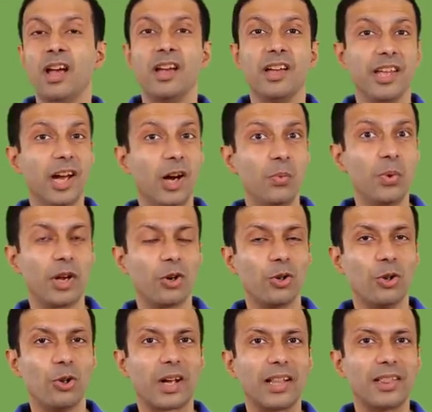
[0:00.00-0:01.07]
Here we are going to
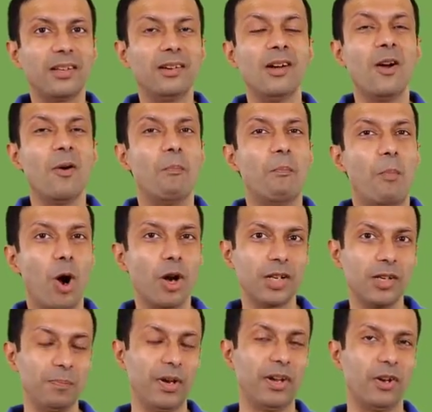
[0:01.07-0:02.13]
look at the
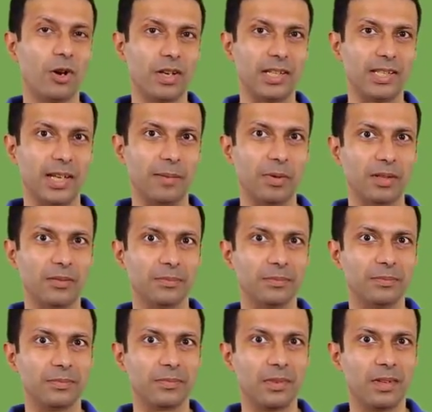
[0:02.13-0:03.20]
modern periodic table,
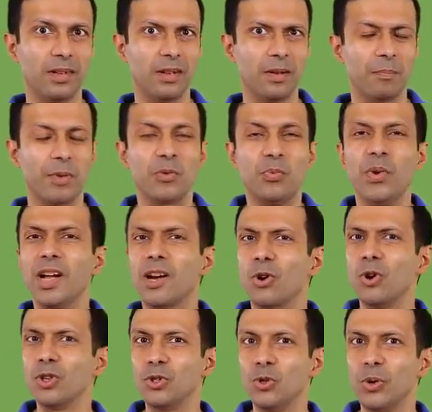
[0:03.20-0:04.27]
but we are
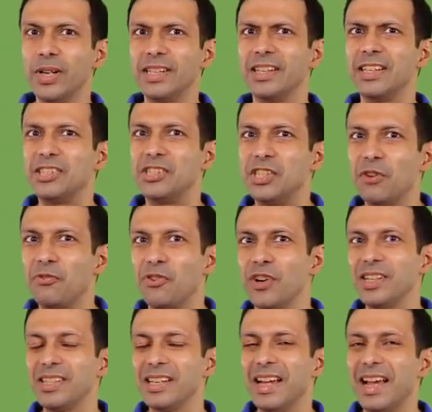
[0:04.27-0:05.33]
going to do it in a
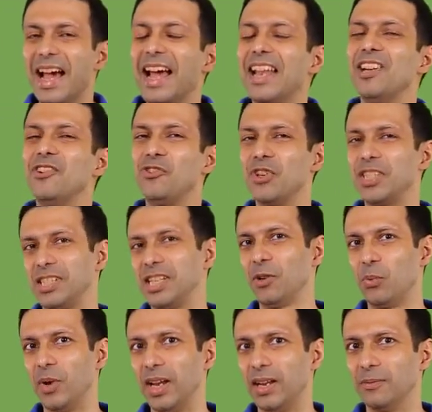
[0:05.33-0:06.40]
different and interesting
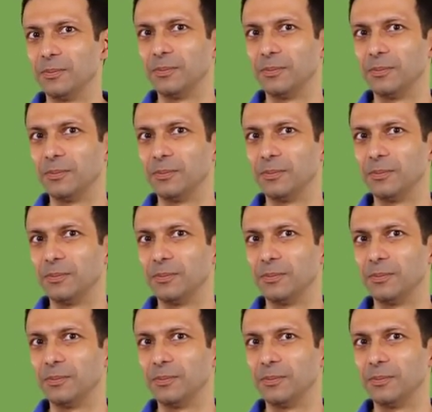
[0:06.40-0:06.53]
way.